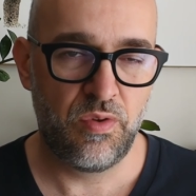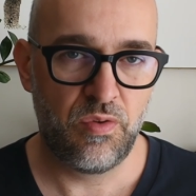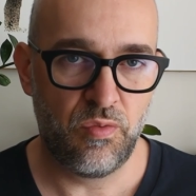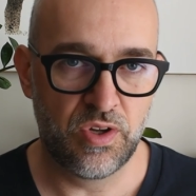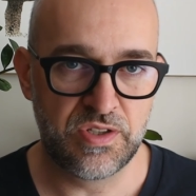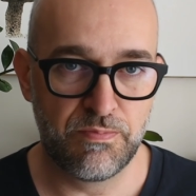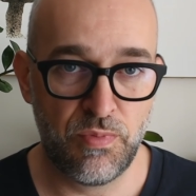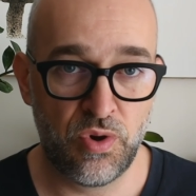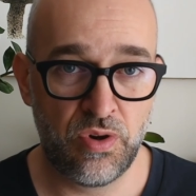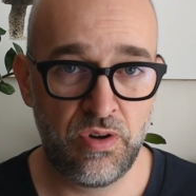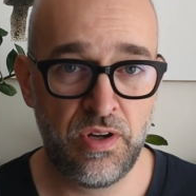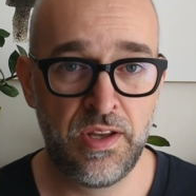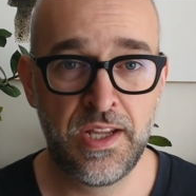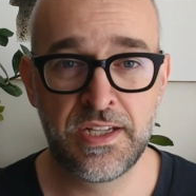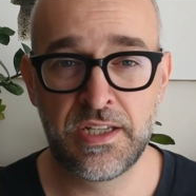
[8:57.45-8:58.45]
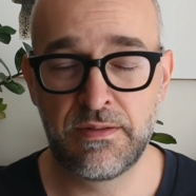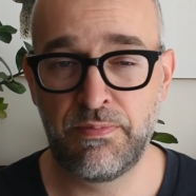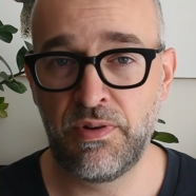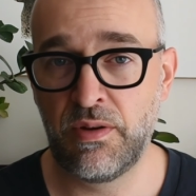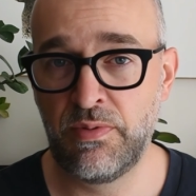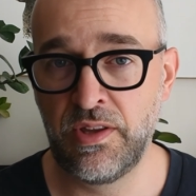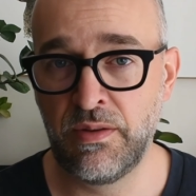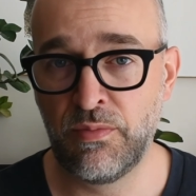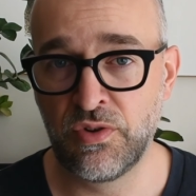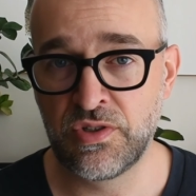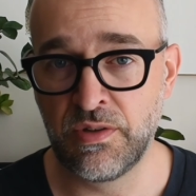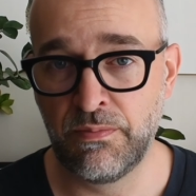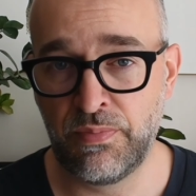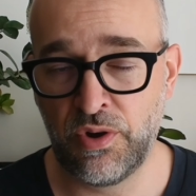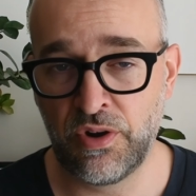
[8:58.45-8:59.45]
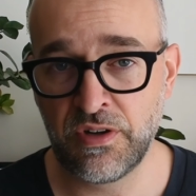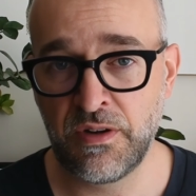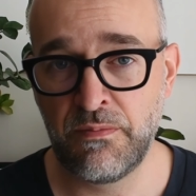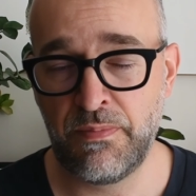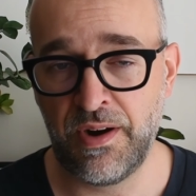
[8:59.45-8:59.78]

What's more, and this is probably the most important